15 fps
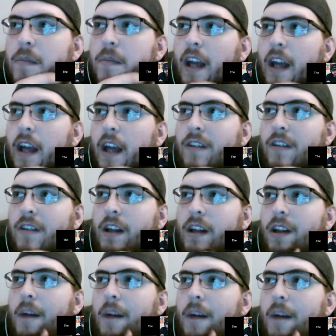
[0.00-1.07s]
So like I feel
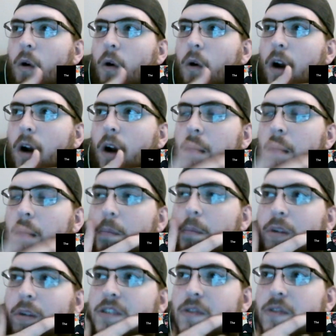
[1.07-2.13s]
like a lot more
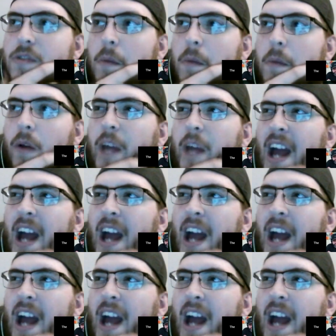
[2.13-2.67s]
places are probably.